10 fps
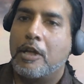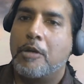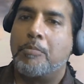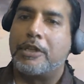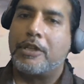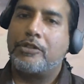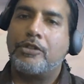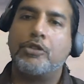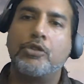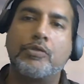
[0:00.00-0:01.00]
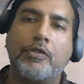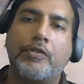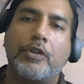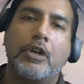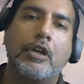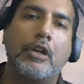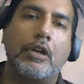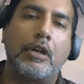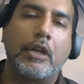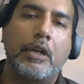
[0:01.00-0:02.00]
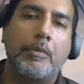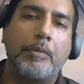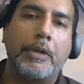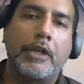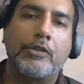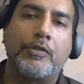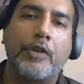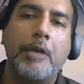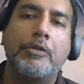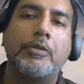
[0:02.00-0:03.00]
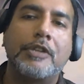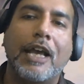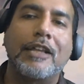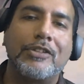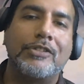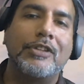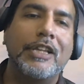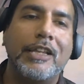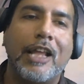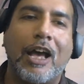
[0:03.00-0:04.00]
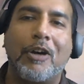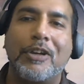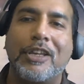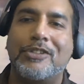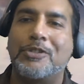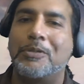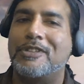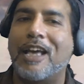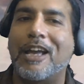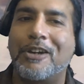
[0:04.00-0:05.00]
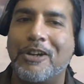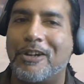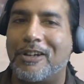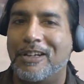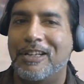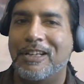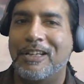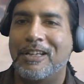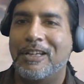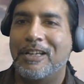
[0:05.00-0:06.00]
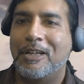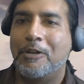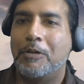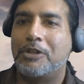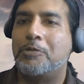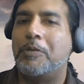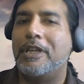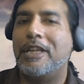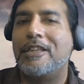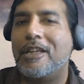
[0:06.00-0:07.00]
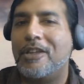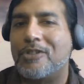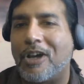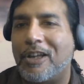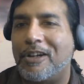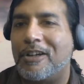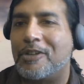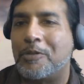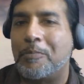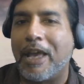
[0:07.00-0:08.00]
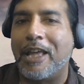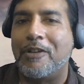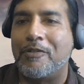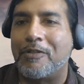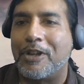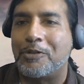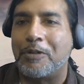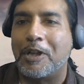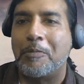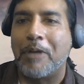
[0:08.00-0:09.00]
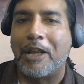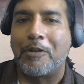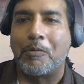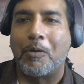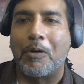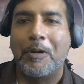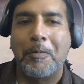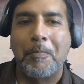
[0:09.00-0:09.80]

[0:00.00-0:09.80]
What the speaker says: But this is useful for her, because for him to attack the city now is to attack her, which is beneath his honor as a man of Israel, a man of war.